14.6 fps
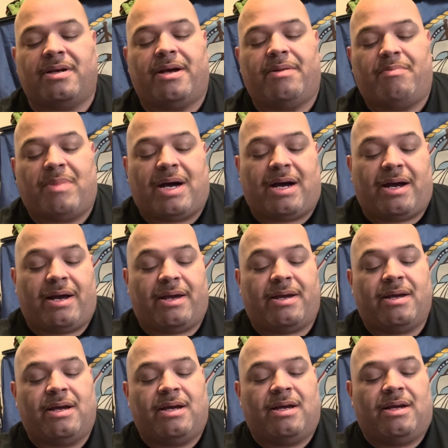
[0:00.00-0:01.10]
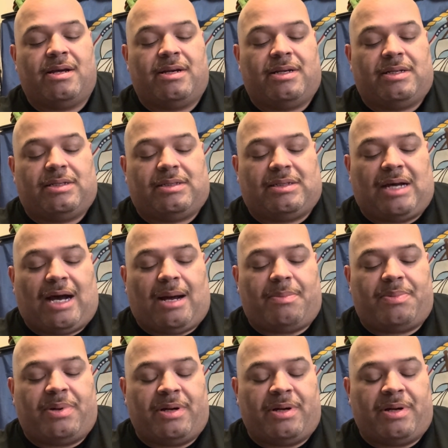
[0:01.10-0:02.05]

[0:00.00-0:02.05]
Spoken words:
in my top